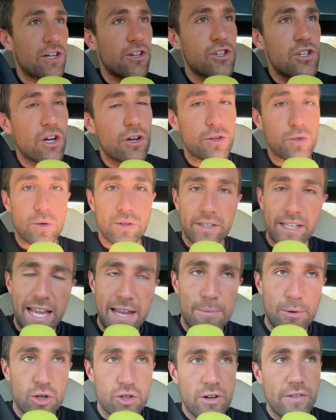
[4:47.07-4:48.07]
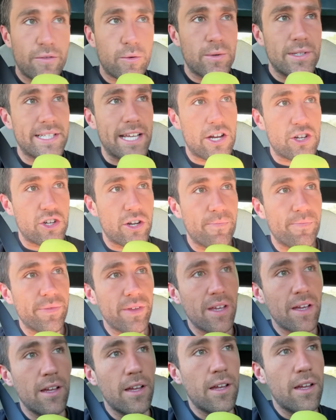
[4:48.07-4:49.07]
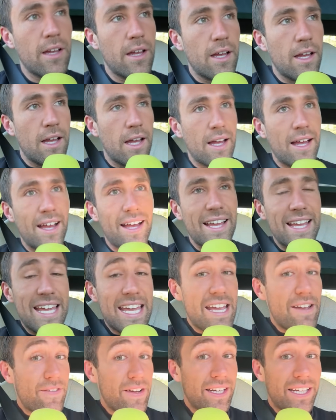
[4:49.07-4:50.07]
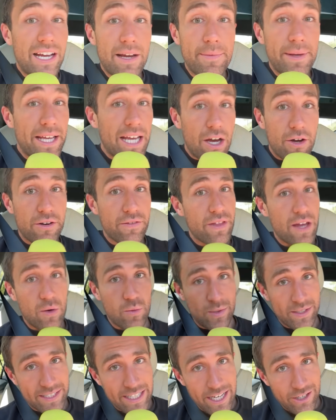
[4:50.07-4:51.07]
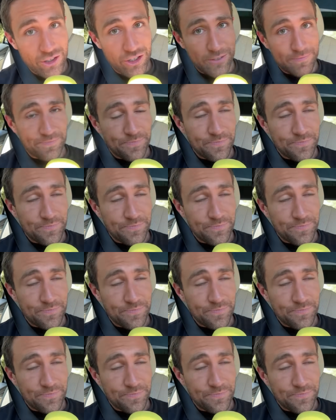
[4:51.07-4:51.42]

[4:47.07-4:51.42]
You go through a labor driven recession. Even coming out of that recession,